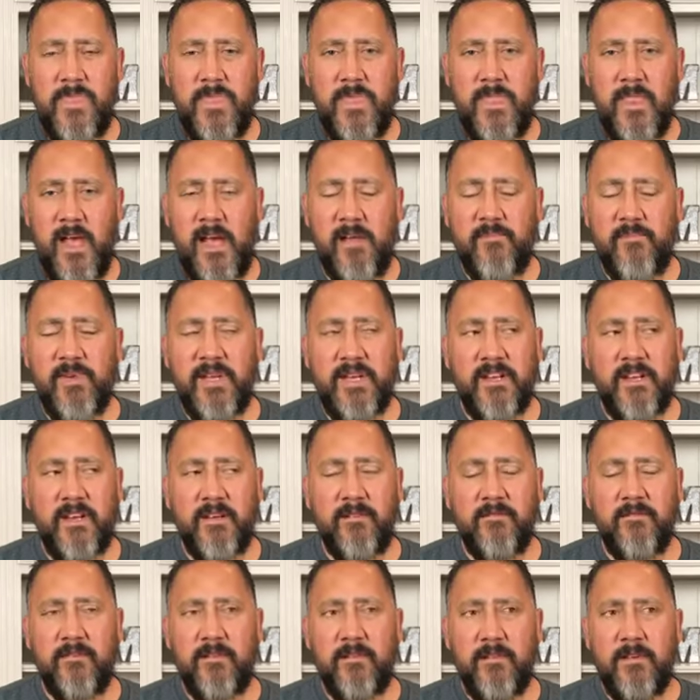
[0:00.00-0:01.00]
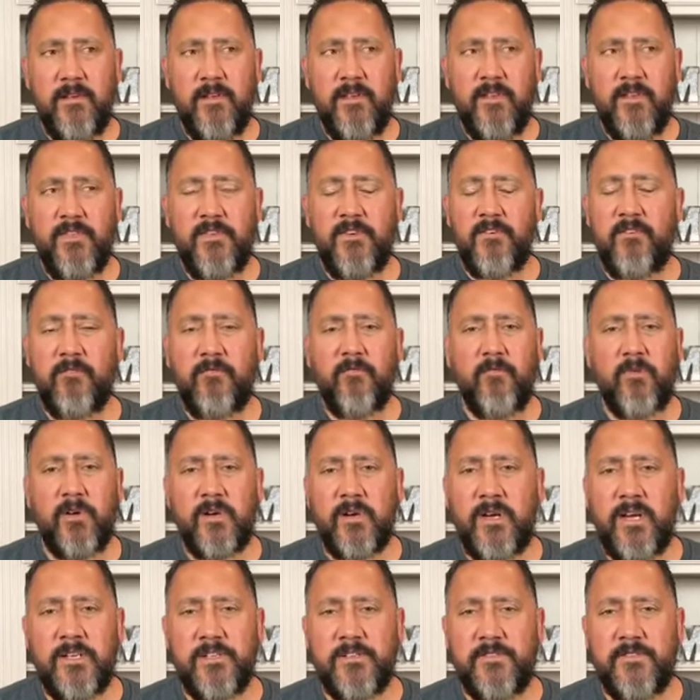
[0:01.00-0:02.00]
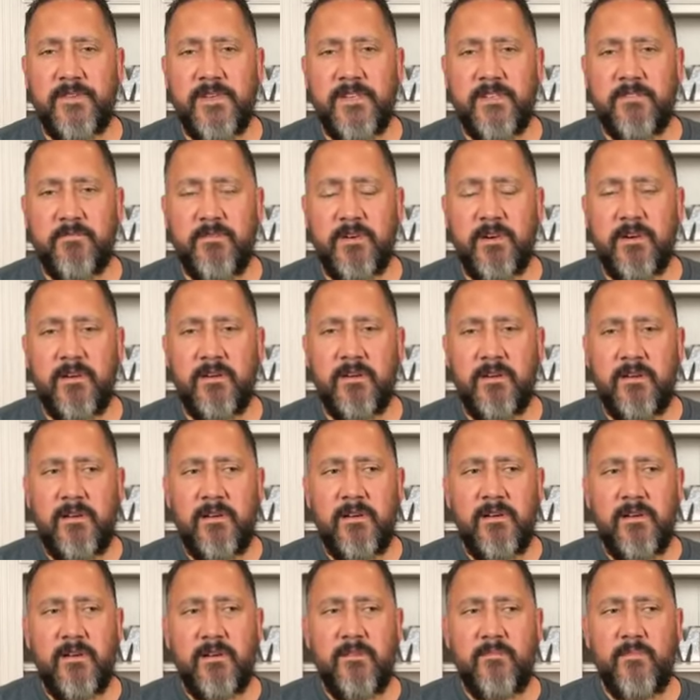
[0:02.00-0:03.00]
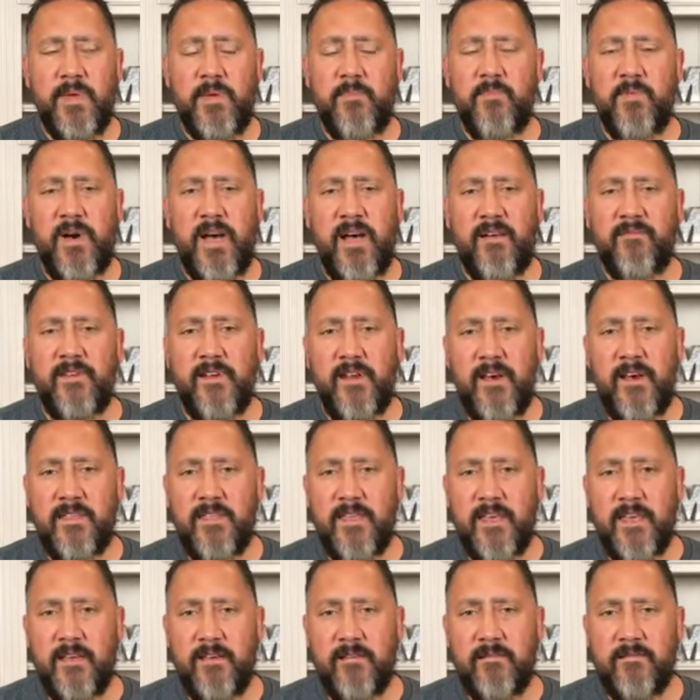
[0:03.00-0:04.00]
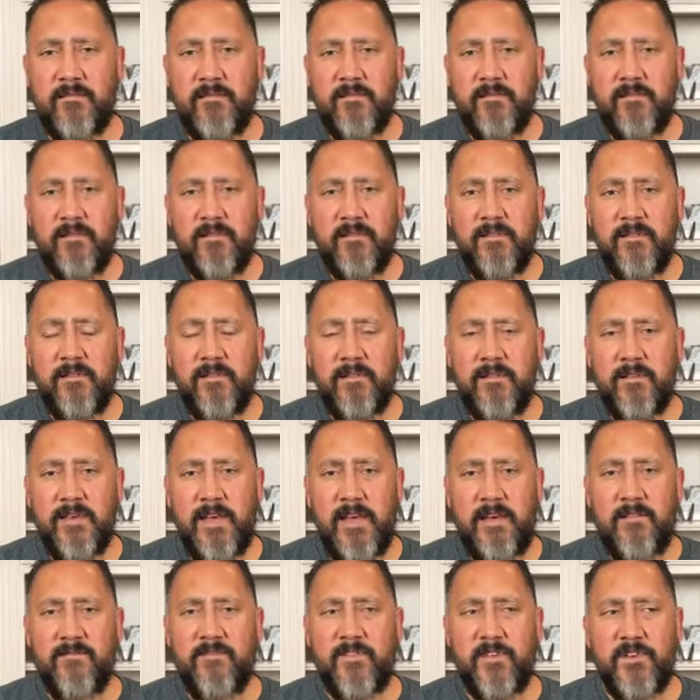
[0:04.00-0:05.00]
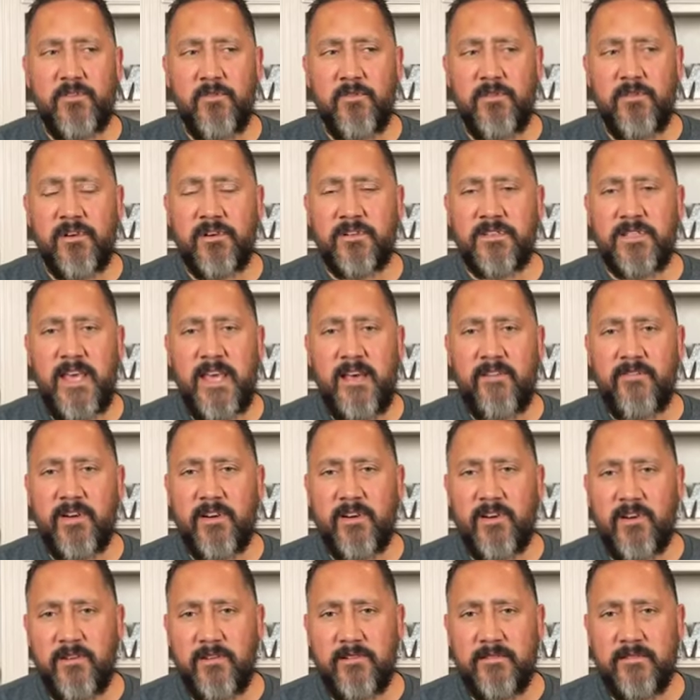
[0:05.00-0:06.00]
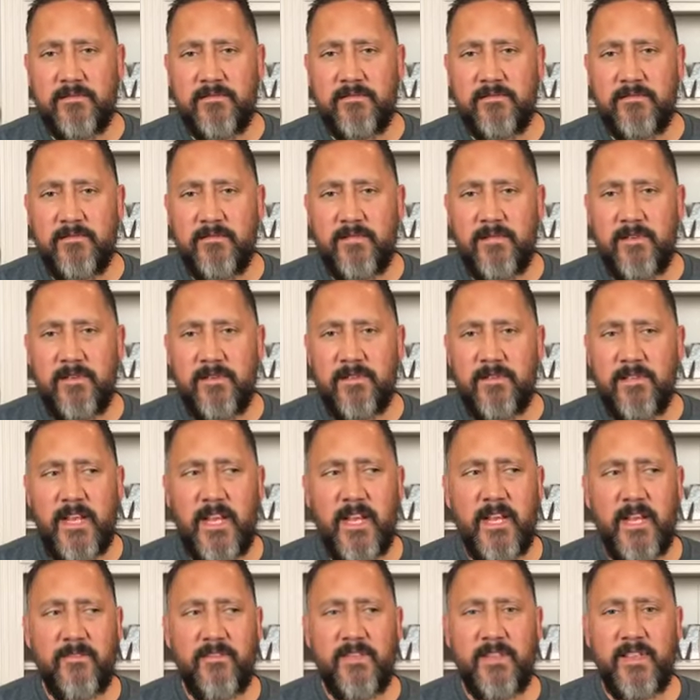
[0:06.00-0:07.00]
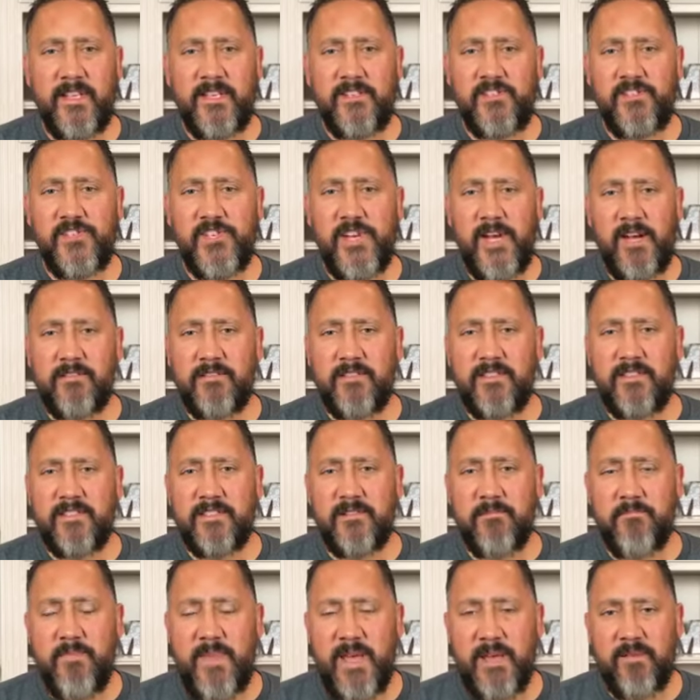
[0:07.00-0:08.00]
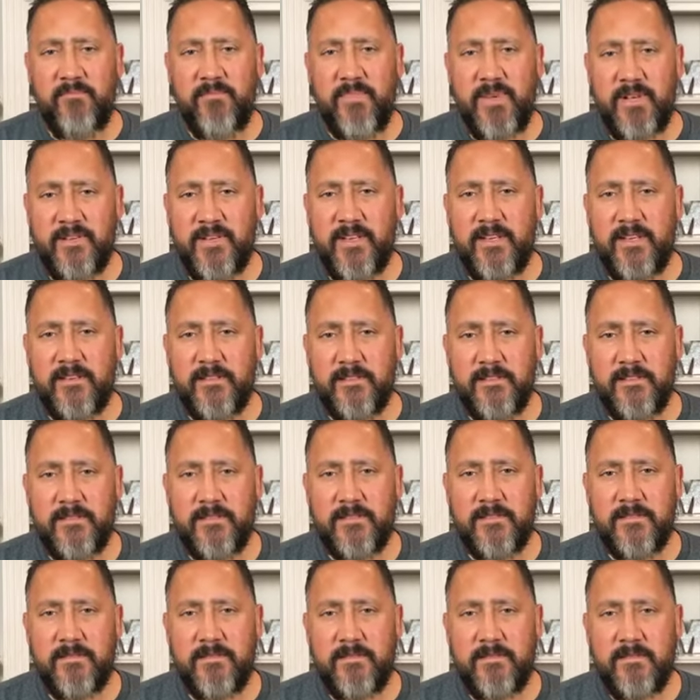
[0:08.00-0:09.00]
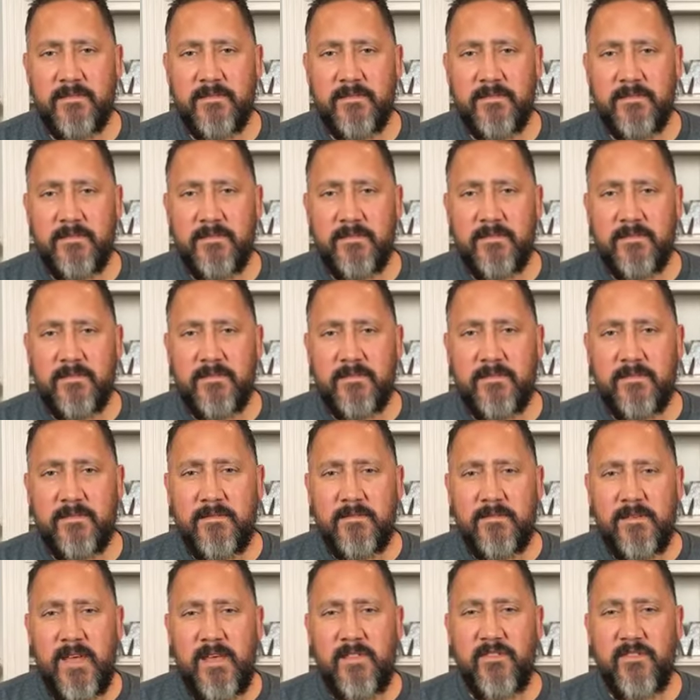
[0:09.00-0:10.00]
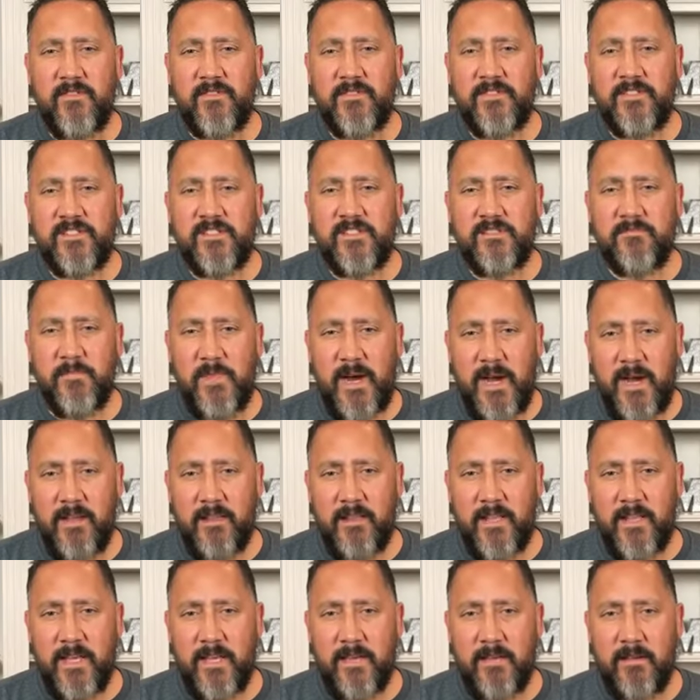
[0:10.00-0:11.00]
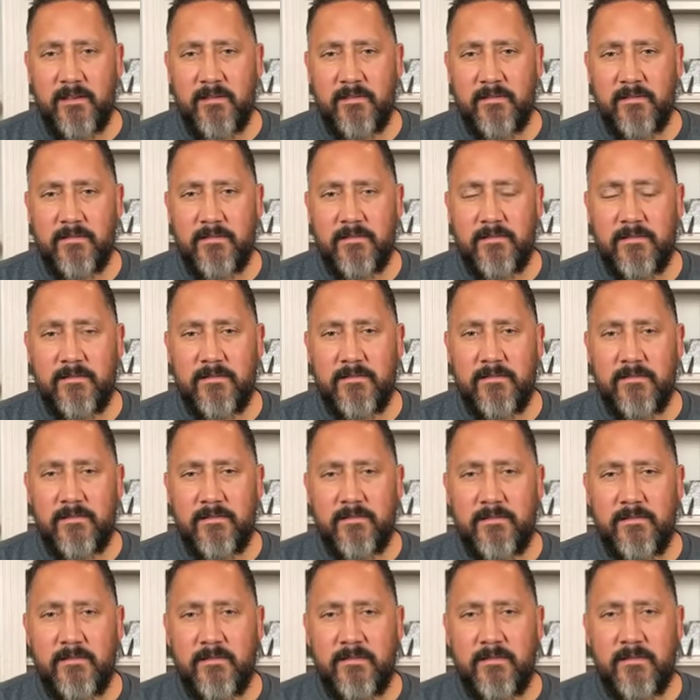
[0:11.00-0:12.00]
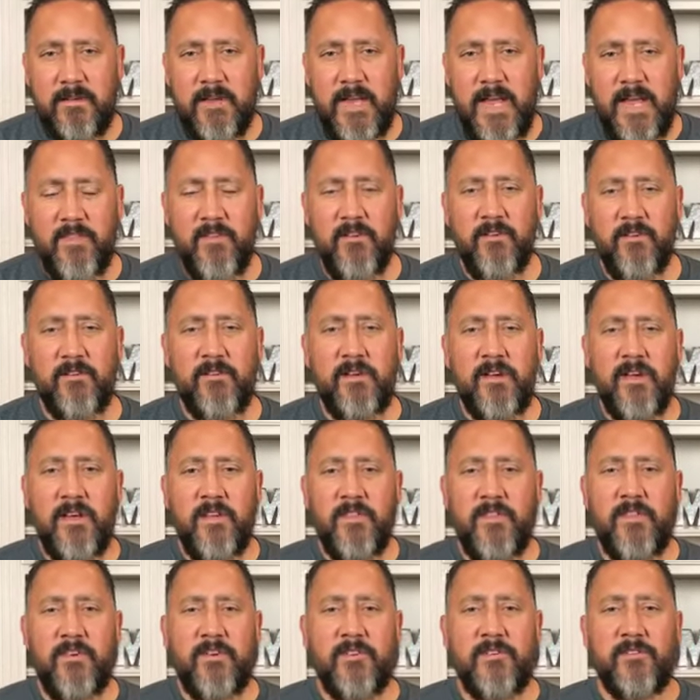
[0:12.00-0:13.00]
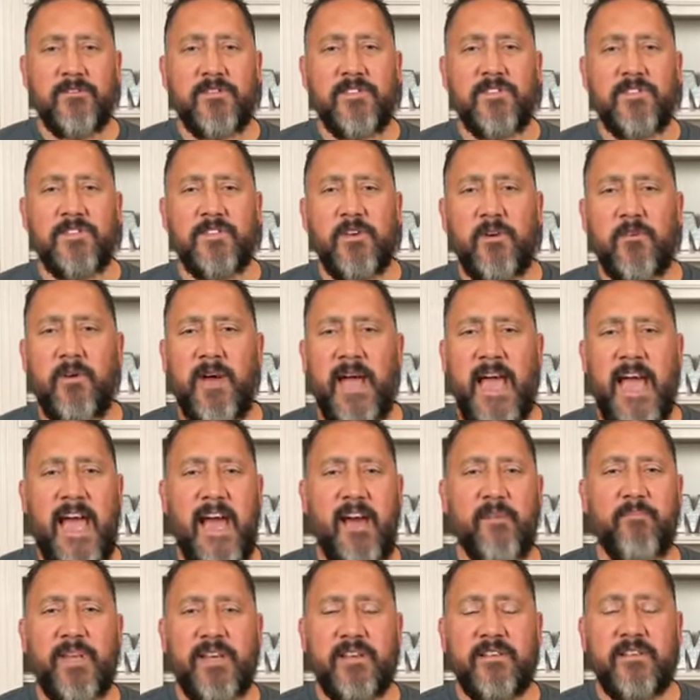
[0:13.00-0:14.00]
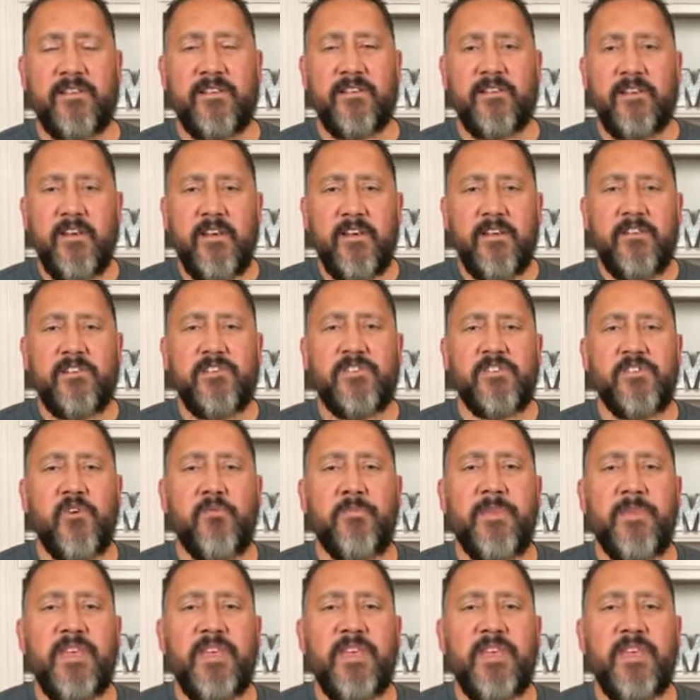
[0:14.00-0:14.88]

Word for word: I've been in third world countries where People have nothing. And for doors, they have a curtain. They live in these shelled cement buildings. And they're smiling. And they're, they're so happy to show me